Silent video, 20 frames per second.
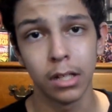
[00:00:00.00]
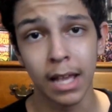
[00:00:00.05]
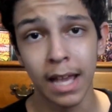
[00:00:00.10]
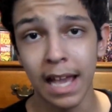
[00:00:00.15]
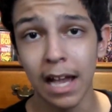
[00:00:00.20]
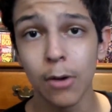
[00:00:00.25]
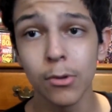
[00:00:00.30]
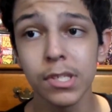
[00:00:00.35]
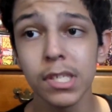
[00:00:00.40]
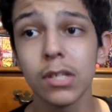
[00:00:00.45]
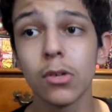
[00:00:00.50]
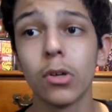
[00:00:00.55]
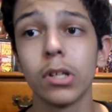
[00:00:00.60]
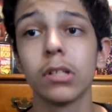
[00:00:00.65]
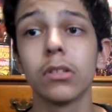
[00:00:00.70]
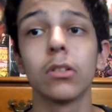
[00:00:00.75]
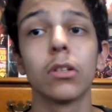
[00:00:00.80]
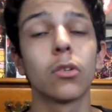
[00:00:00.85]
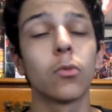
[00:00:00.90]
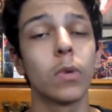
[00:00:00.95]
how is he going
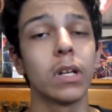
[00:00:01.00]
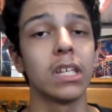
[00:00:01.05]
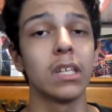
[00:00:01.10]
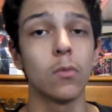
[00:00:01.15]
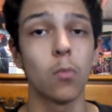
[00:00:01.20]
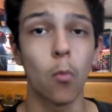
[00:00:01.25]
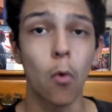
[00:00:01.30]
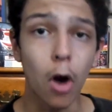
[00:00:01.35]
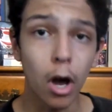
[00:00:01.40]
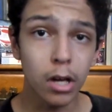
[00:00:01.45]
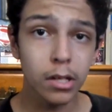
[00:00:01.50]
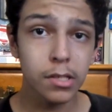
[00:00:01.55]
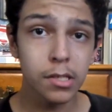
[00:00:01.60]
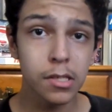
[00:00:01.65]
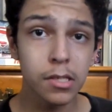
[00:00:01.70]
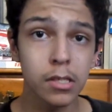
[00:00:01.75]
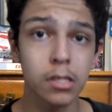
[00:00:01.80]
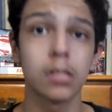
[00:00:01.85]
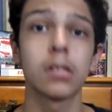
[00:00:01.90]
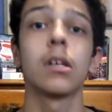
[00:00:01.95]
to look when he
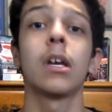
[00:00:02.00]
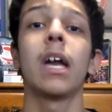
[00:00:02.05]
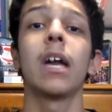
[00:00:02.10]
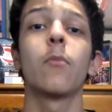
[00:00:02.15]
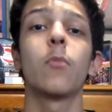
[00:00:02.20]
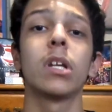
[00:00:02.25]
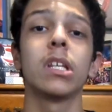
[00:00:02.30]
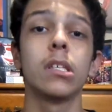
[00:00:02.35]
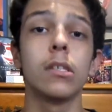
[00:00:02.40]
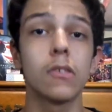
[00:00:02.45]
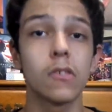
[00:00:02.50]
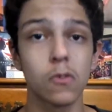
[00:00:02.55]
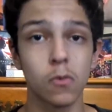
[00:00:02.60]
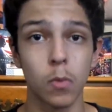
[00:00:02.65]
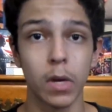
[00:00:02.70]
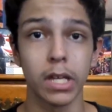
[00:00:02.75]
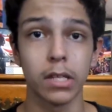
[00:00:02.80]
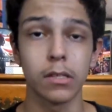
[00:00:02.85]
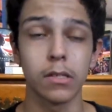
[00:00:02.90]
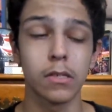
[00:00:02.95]
walks and when he
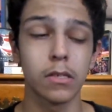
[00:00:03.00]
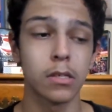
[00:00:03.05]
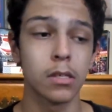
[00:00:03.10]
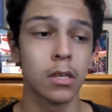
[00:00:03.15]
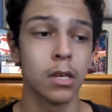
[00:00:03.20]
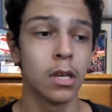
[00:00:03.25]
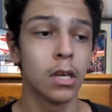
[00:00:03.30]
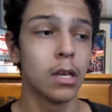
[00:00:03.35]
swings?